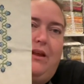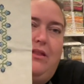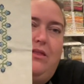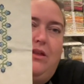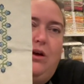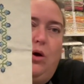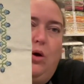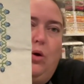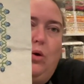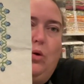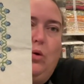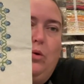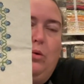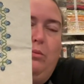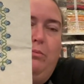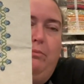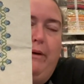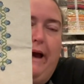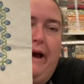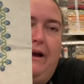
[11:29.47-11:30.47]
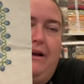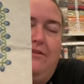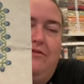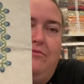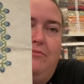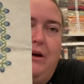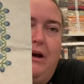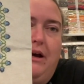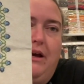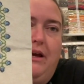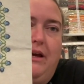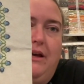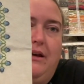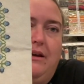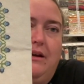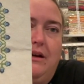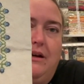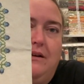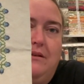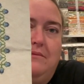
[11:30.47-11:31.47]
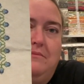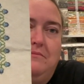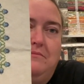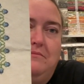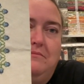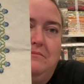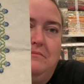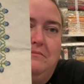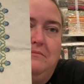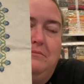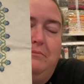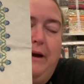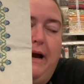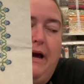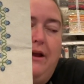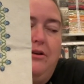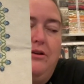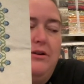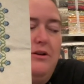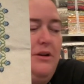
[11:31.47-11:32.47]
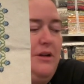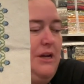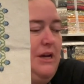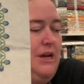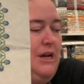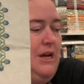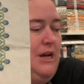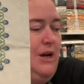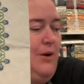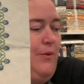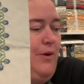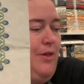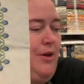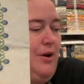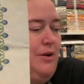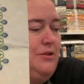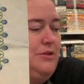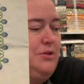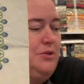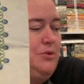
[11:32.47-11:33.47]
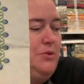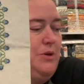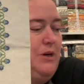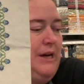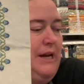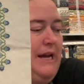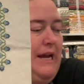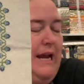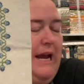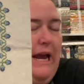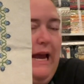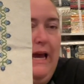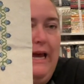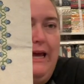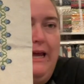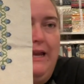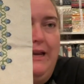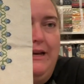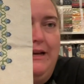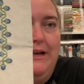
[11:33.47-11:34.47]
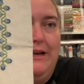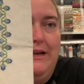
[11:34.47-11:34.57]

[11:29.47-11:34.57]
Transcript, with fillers: whole back of my pattern with her story, and